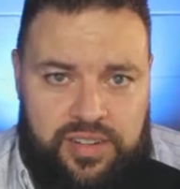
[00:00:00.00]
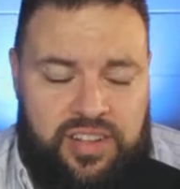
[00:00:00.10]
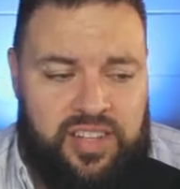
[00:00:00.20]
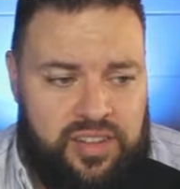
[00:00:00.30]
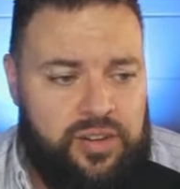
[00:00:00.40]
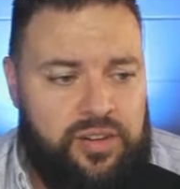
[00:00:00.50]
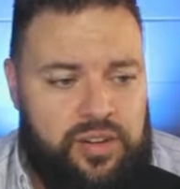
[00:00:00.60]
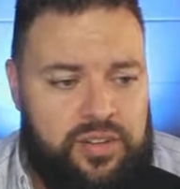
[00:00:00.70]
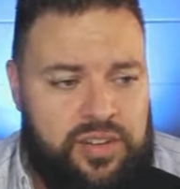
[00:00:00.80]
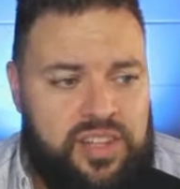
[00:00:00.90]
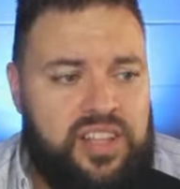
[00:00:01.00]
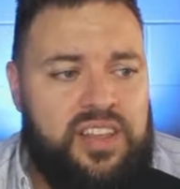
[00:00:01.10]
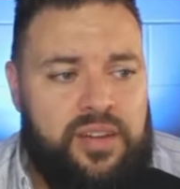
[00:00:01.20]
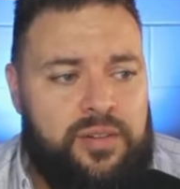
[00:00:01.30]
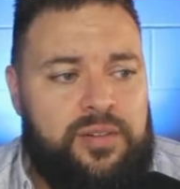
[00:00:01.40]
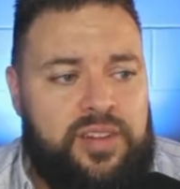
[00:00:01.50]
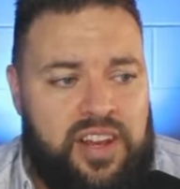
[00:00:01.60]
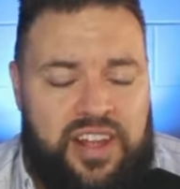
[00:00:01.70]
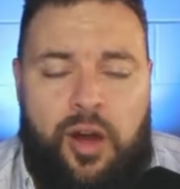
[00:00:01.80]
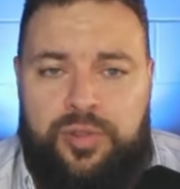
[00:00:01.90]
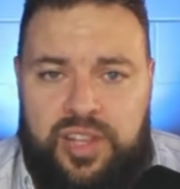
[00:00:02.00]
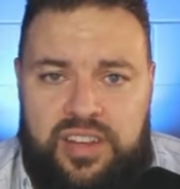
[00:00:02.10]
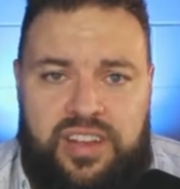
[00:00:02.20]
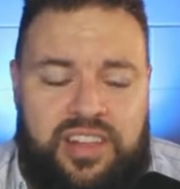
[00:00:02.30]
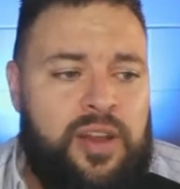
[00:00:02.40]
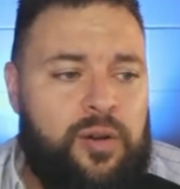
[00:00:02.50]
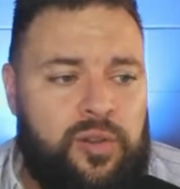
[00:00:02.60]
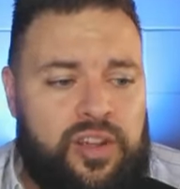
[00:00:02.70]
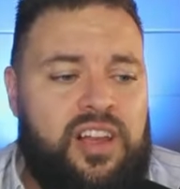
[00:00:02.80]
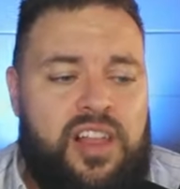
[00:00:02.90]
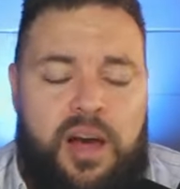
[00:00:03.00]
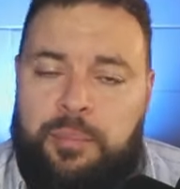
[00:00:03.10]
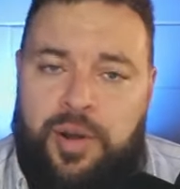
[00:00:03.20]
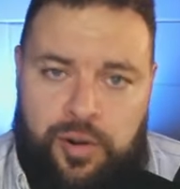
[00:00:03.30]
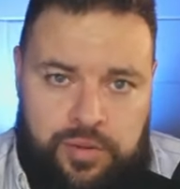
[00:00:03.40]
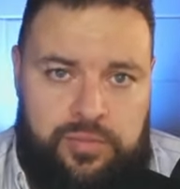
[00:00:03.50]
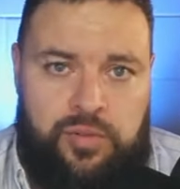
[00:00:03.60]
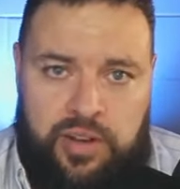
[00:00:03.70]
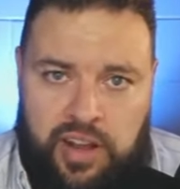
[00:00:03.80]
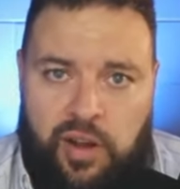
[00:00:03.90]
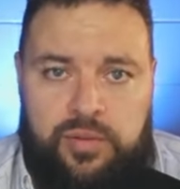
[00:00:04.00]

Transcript: I think they're uh, I think they are getting healthy and they are looking a lot better right now.